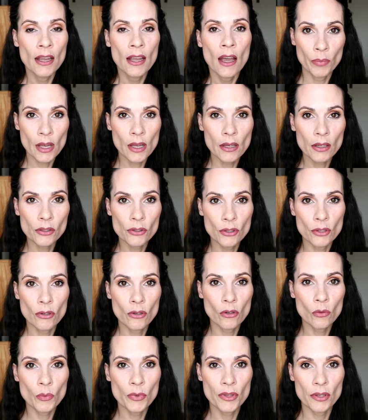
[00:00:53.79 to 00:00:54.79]
Being in
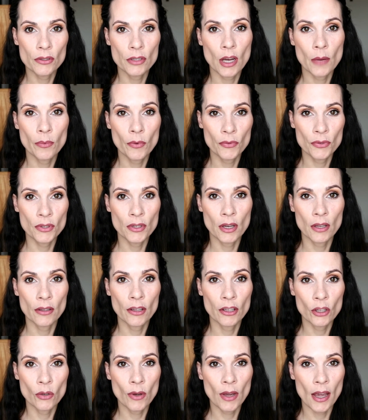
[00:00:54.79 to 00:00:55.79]
tune with the type of skin that you